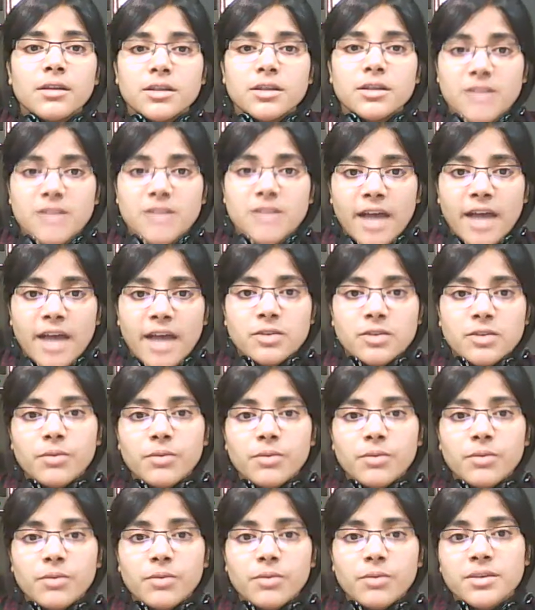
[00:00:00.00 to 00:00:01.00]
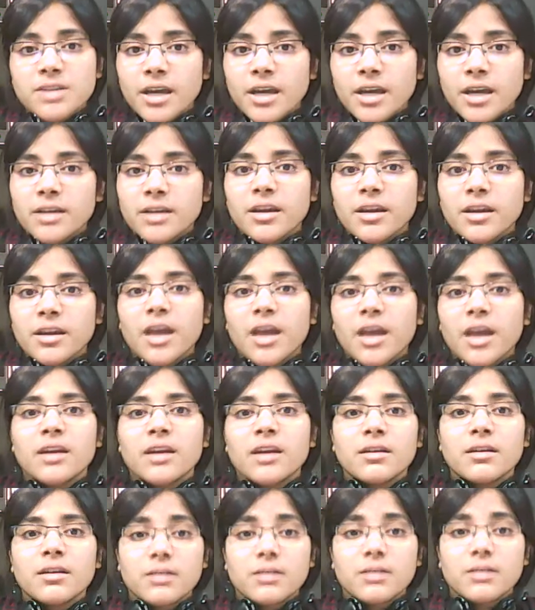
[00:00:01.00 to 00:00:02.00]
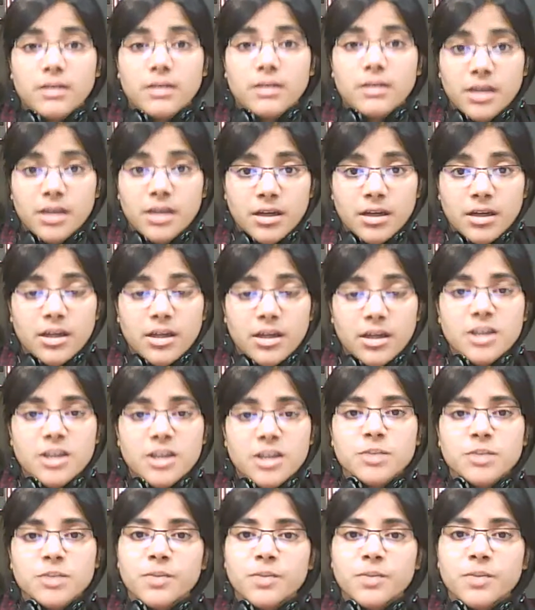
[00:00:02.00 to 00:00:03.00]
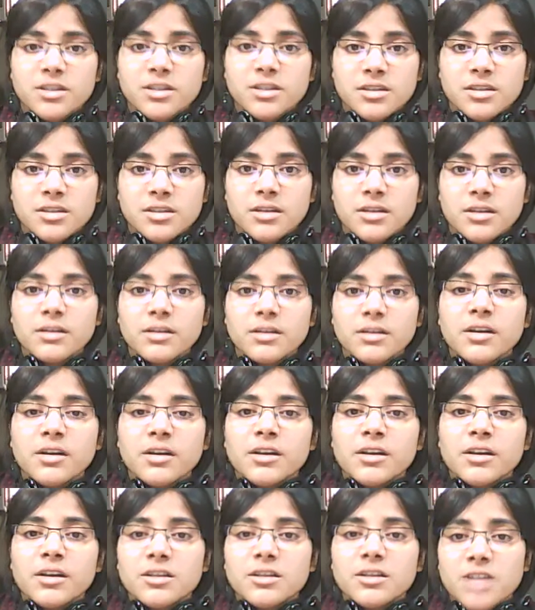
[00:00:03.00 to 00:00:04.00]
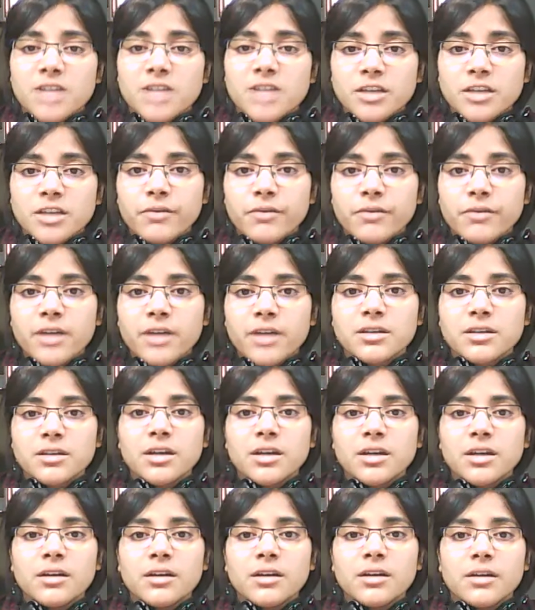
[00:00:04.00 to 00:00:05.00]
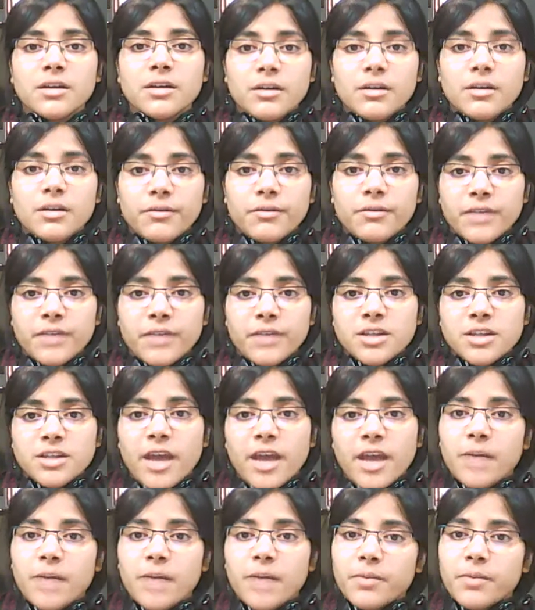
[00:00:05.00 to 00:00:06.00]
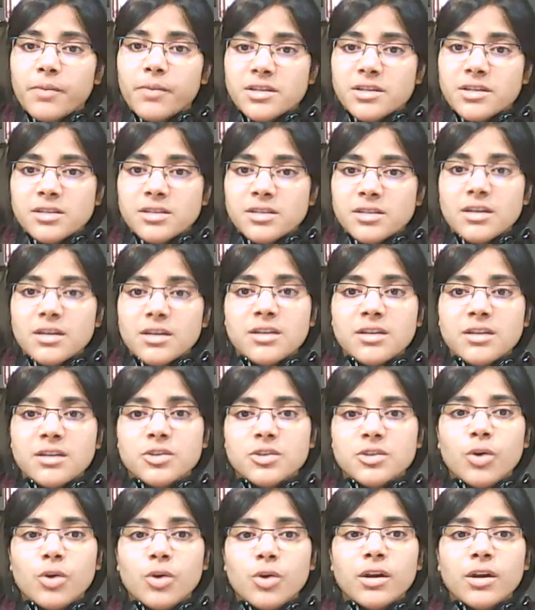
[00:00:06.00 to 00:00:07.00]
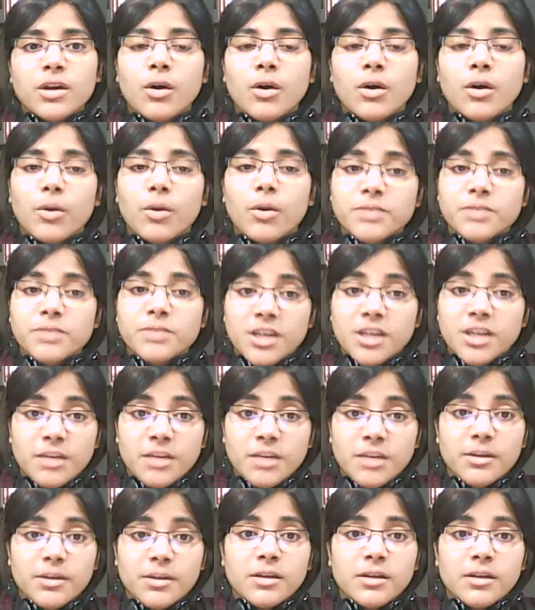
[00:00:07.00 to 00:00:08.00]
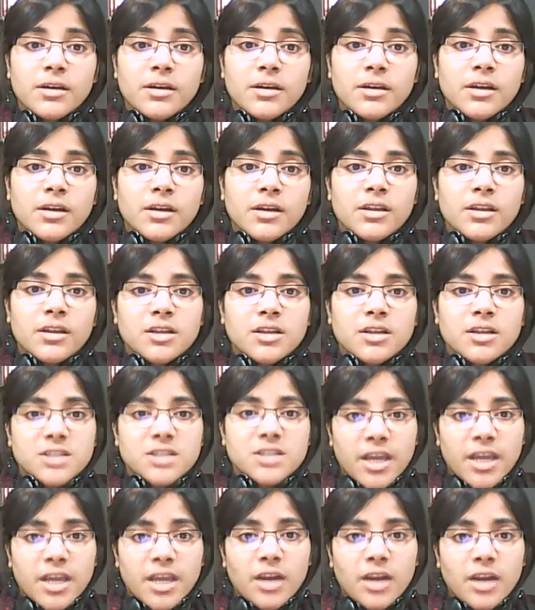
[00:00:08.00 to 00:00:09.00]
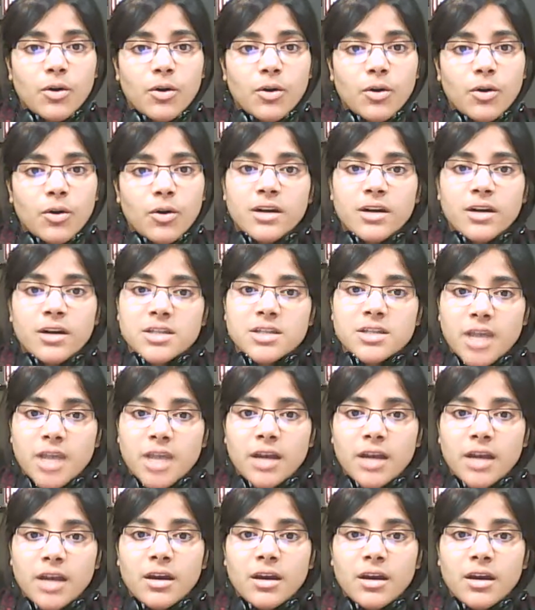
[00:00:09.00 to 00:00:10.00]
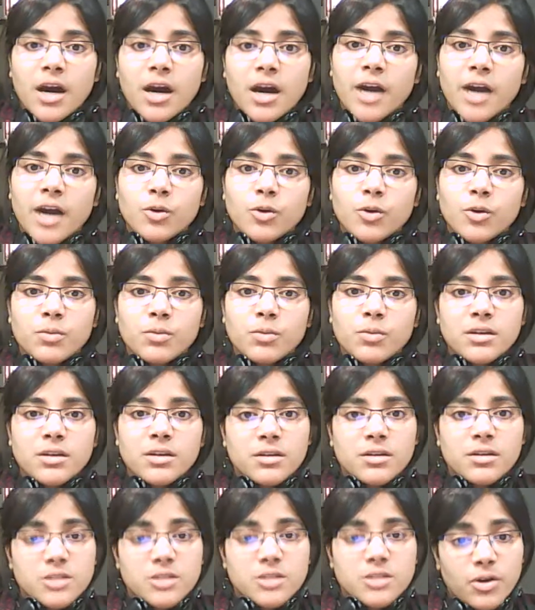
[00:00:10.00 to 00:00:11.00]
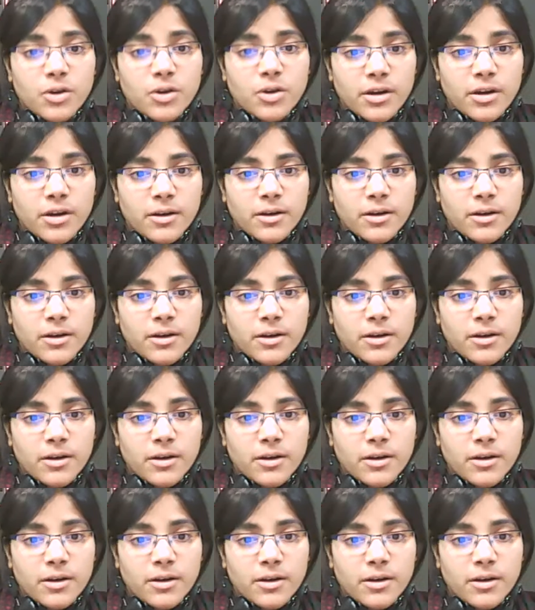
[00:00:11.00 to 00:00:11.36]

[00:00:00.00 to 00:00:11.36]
size of design can uh, increase precision. The satisfactory fit and precision is not obtainable then second order design are to be resorted.